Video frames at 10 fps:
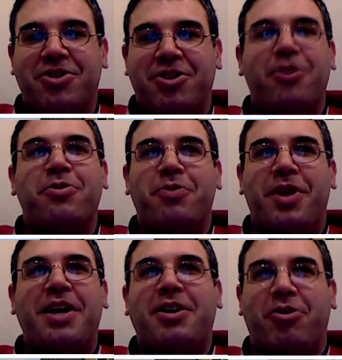So
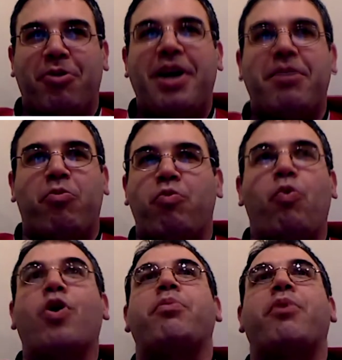they create
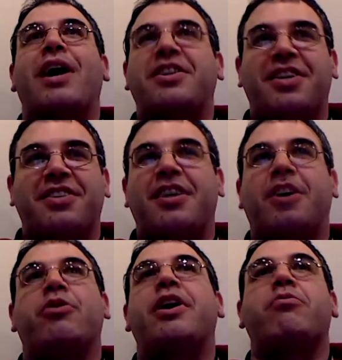work projects that
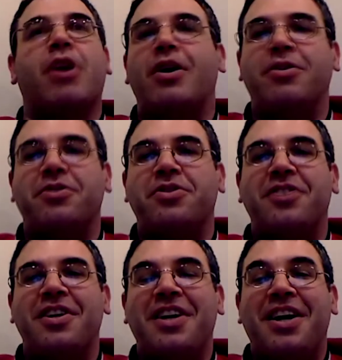create roads.